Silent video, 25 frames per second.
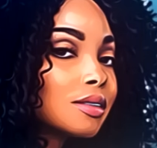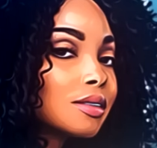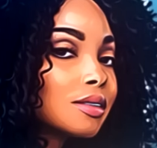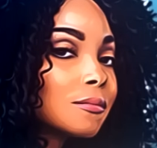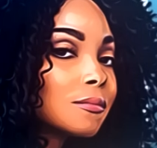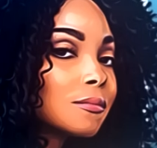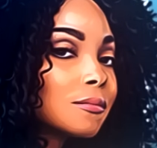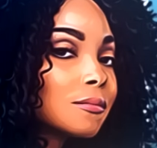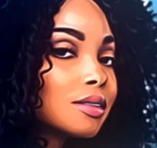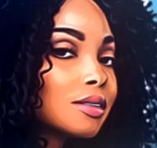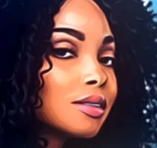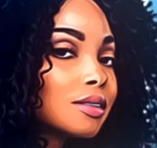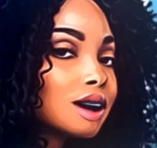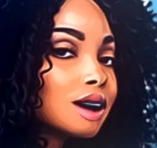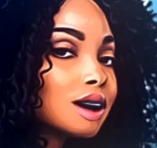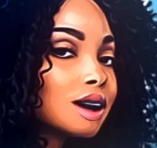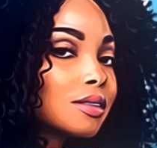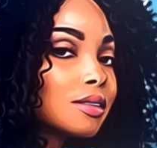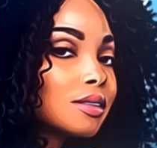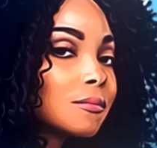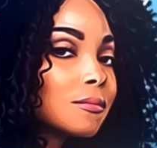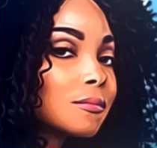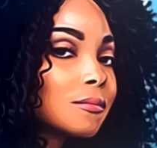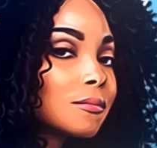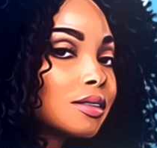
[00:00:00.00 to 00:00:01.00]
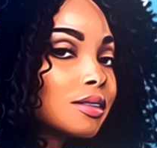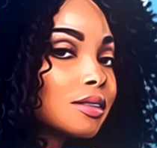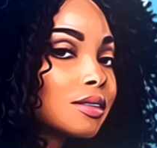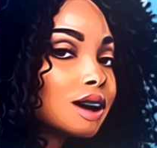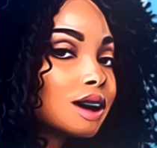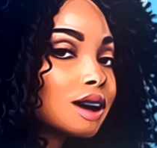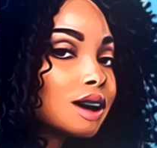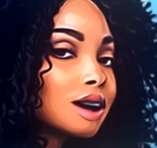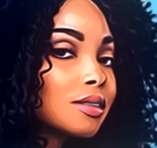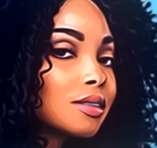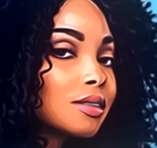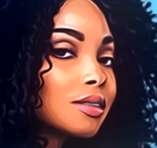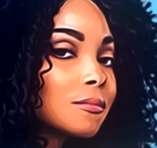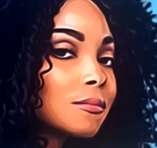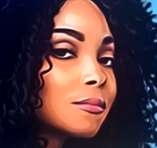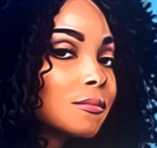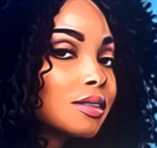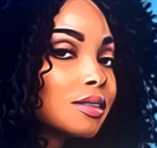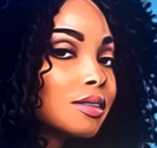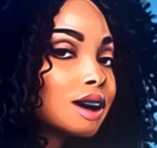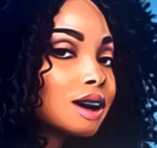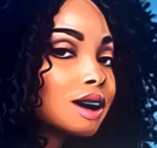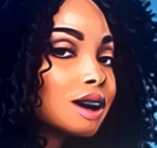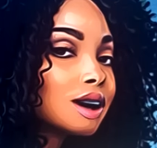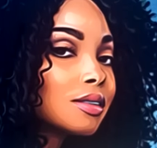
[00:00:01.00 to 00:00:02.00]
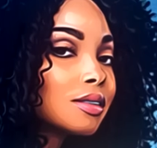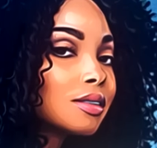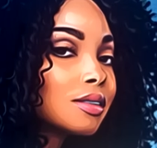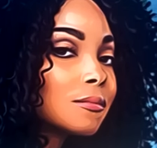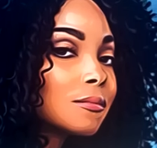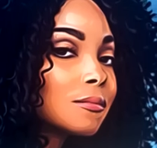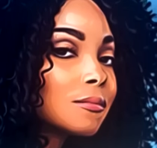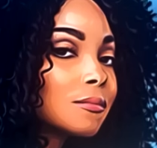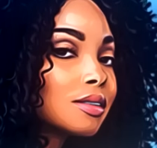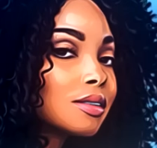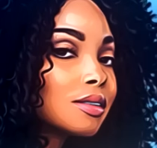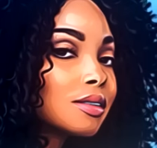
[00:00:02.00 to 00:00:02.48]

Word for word: But for me, something about Cameron